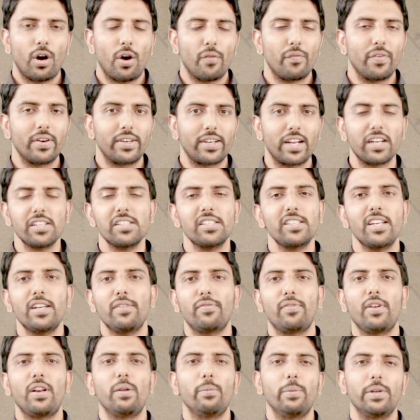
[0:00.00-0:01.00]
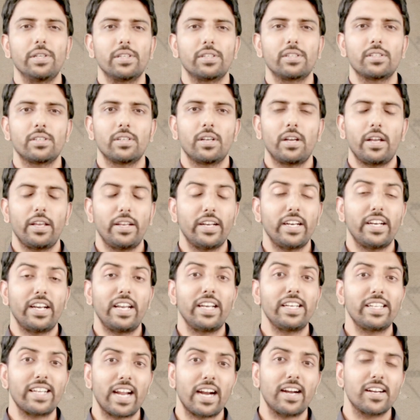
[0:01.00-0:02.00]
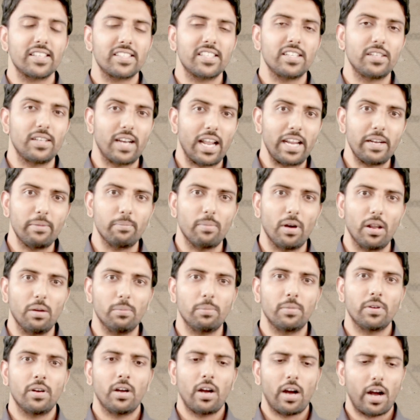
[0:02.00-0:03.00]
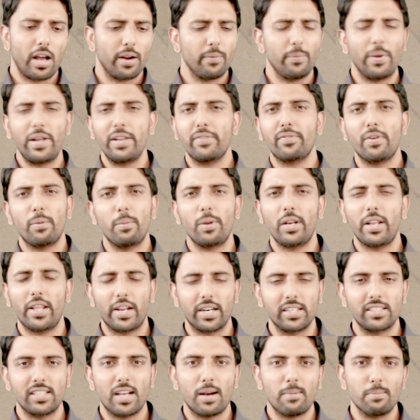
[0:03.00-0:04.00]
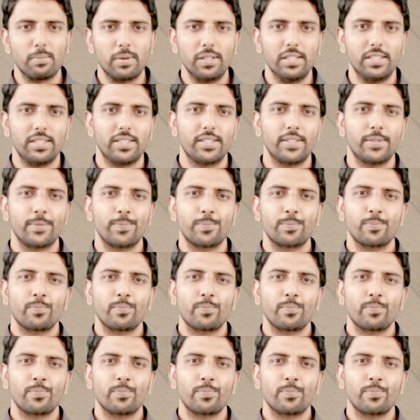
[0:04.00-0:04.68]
of a tungsten filament in an incandescent light bulb are very familiar examples.